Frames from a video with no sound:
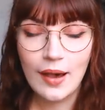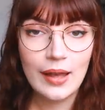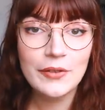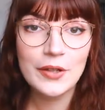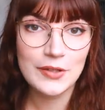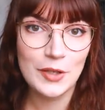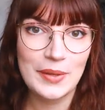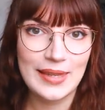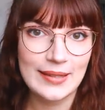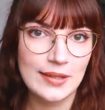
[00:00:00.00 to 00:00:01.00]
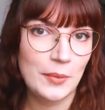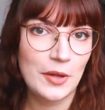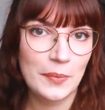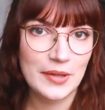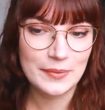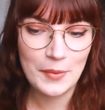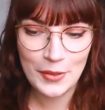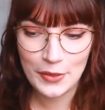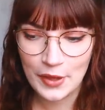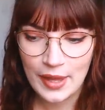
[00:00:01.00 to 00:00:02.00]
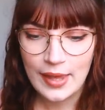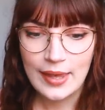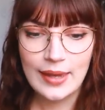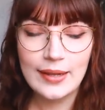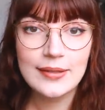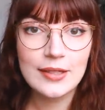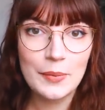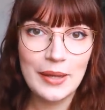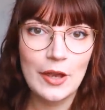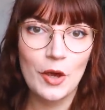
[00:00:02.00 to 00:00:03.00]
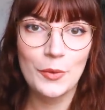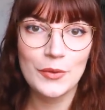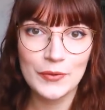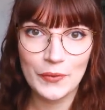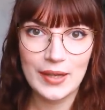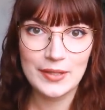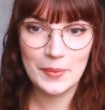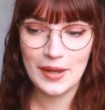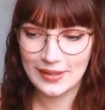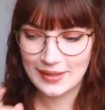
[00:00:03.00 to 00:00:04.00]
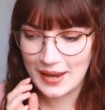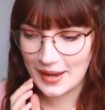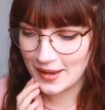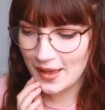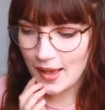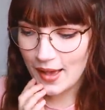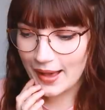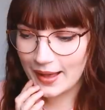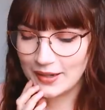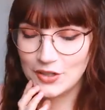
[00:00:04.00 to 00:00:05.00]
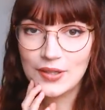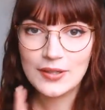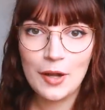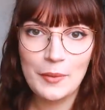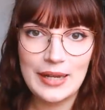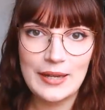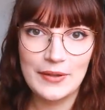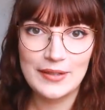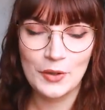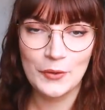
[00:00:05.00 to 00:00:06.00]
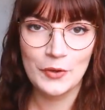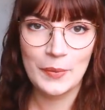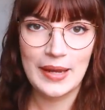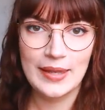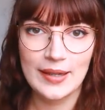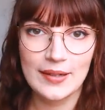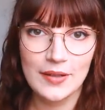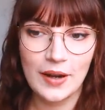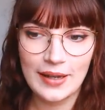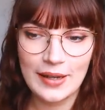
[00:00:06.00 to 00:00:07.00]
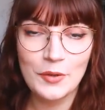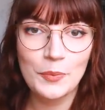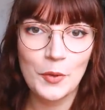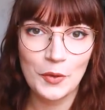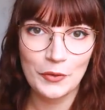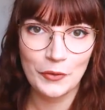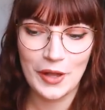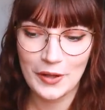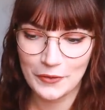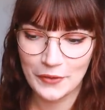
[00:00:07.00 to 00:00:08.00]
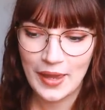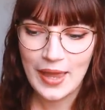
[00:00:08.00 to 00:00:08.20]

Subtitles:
I've got so many things coming up this month. It is going to be Hubble's first birthday, and I just can't believe he's gone from being that tiny little ball of fluff,